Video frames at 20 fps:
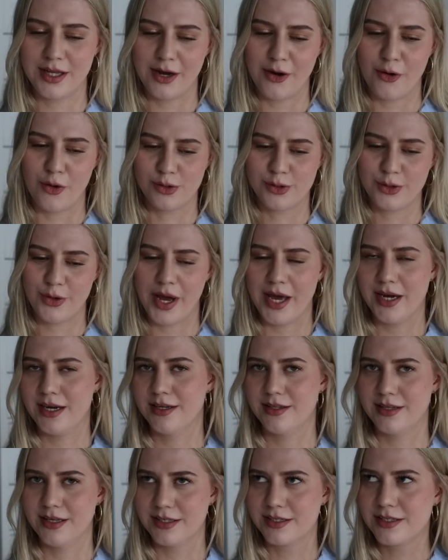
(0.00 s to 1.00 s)
I also
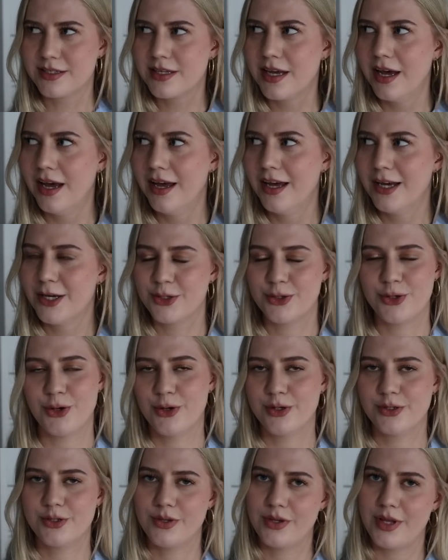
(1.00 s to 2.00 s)
added this
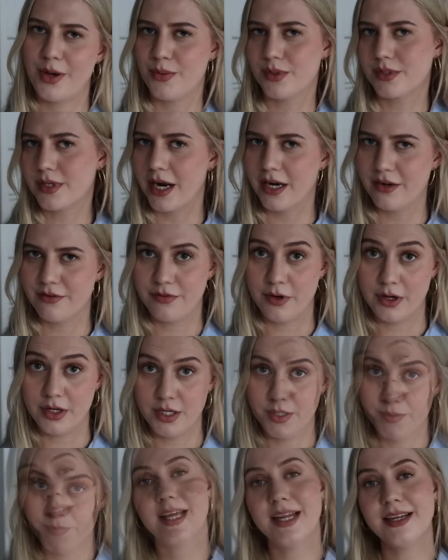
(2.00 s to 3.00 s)
shirt, so that was kind of
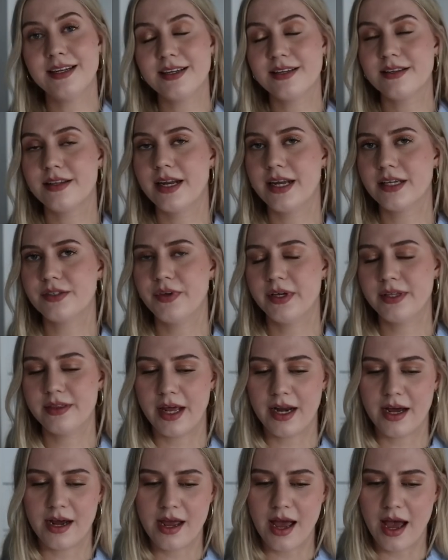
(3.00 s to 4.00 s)
funny. Then the next thing
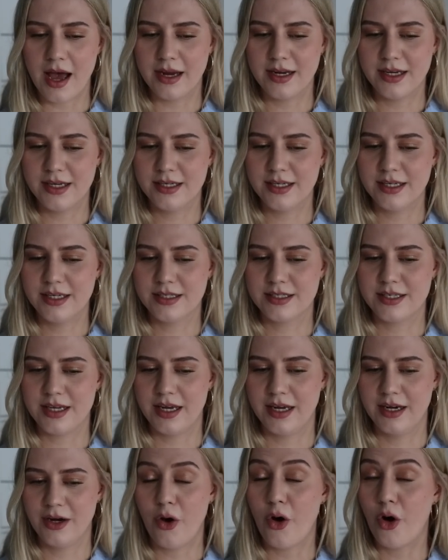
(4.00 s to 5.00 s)
that I added is
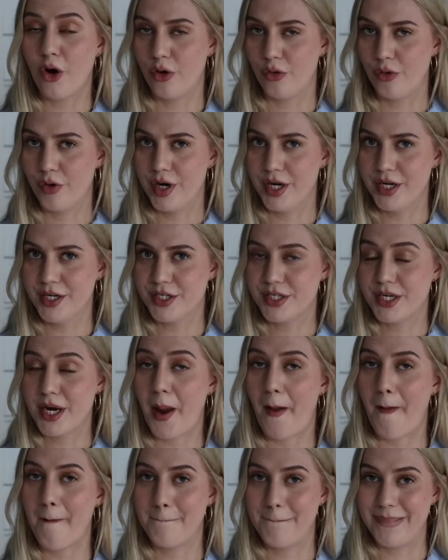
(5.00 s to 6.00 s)
an orange
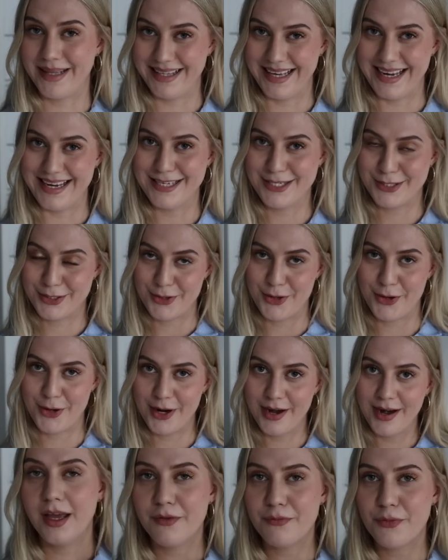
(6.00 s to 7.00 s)

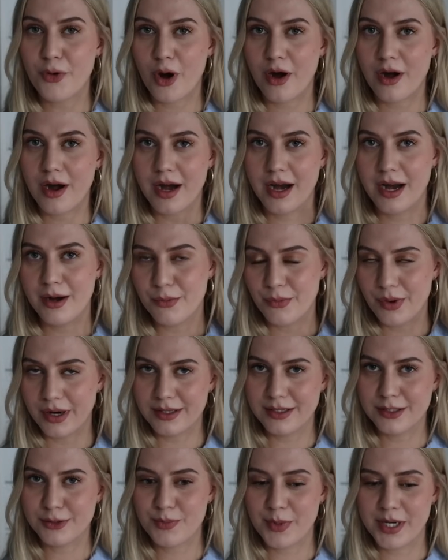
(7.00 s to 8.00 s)
blazer. If you're a
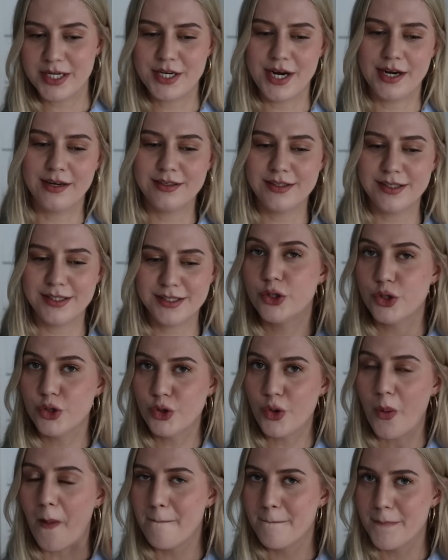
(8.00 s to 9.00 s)
regular to my channel,
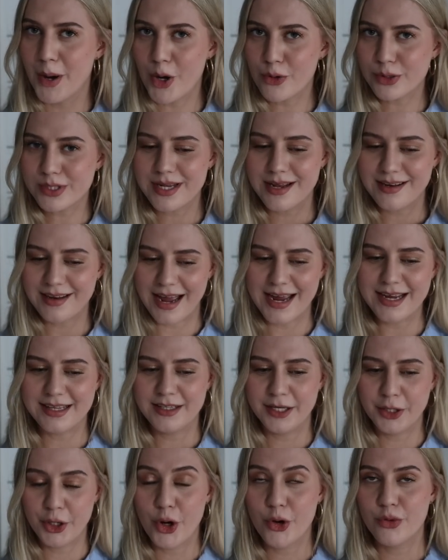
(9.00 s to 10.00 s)
you most
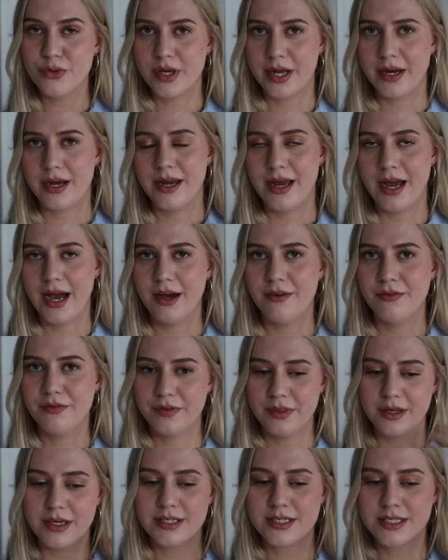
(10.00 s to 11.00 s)
likely know that I
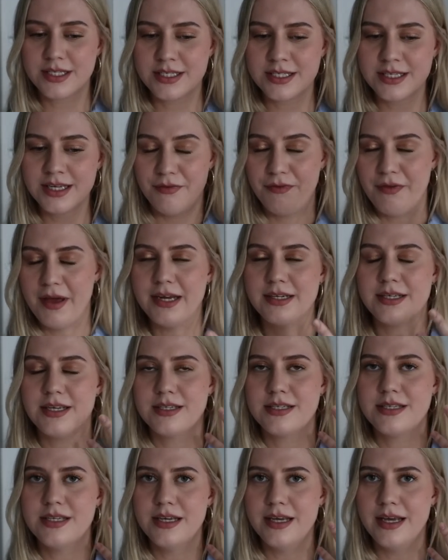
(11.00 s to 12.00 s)
have this
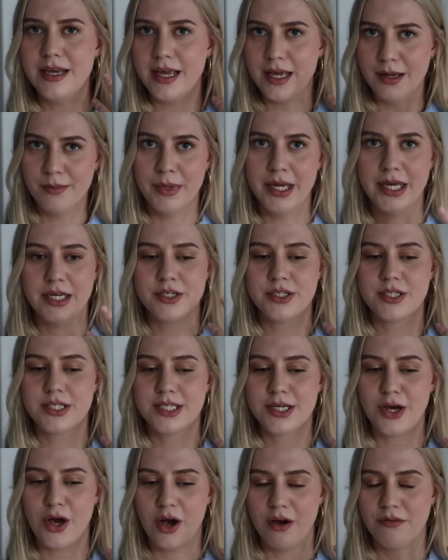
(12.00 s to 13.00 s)
fantasy
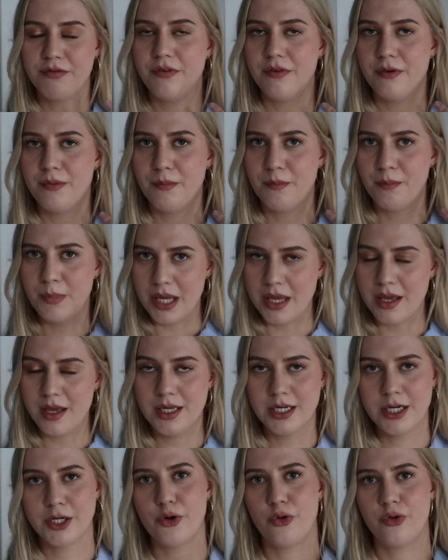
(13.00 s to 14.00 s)
image of me
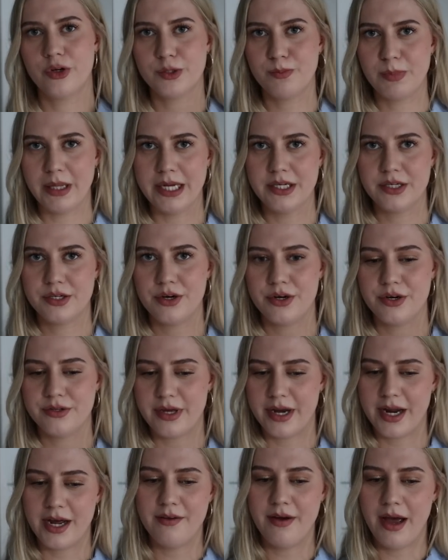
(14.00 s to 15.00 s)
in an orange blazer
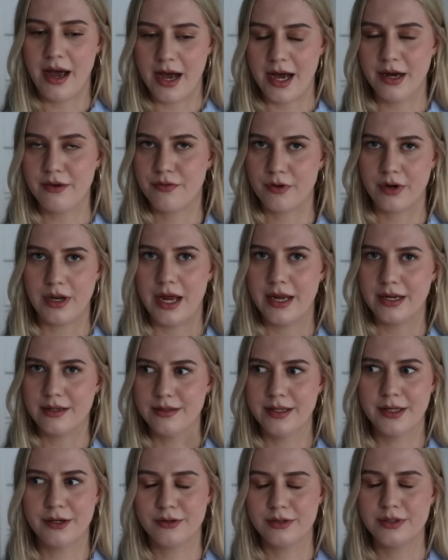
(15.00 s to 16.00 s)
that I've had for like
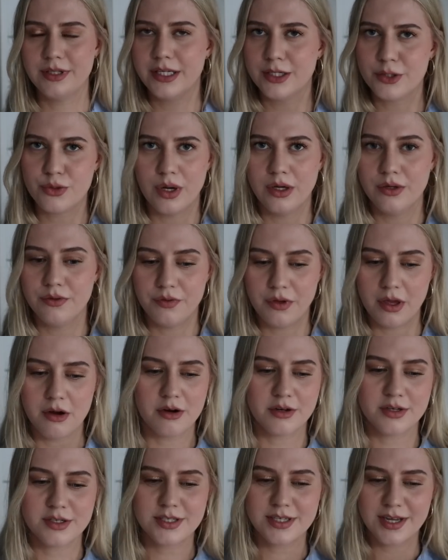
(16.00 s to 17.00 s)
literally 12
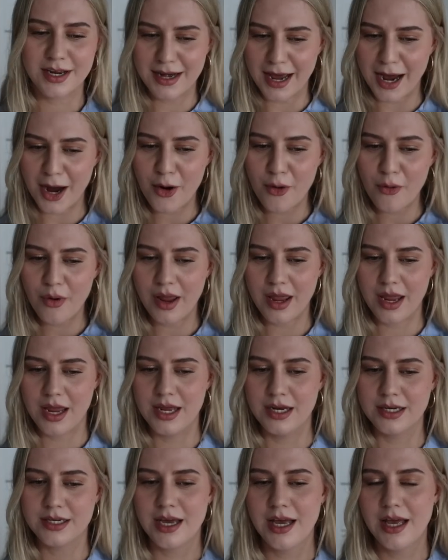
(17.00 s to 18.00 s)
years now,
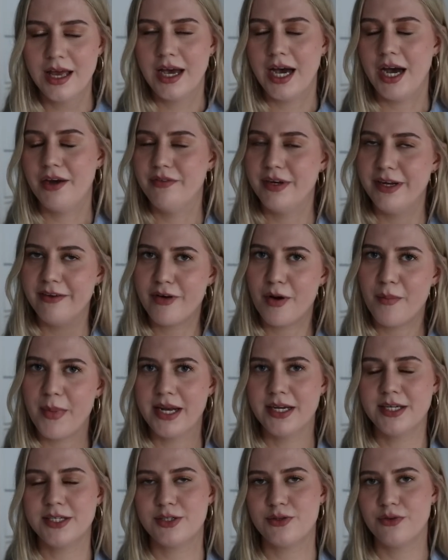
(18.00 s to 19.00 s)
and I've never
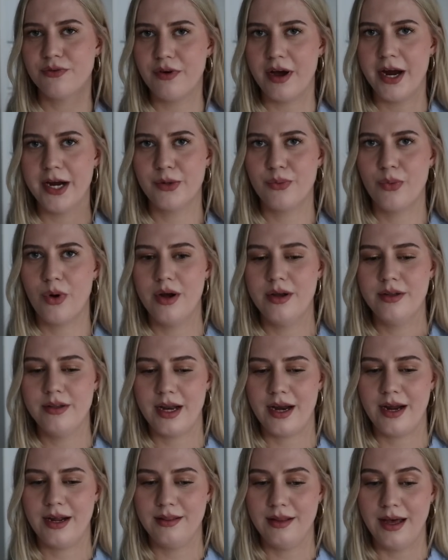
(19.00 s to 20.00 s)
managed to find one
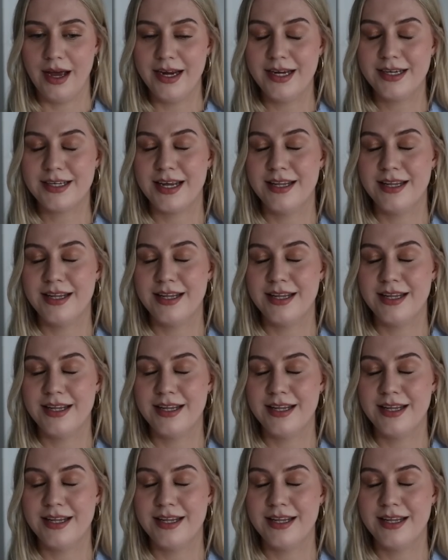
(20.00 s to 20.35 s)
that I liked.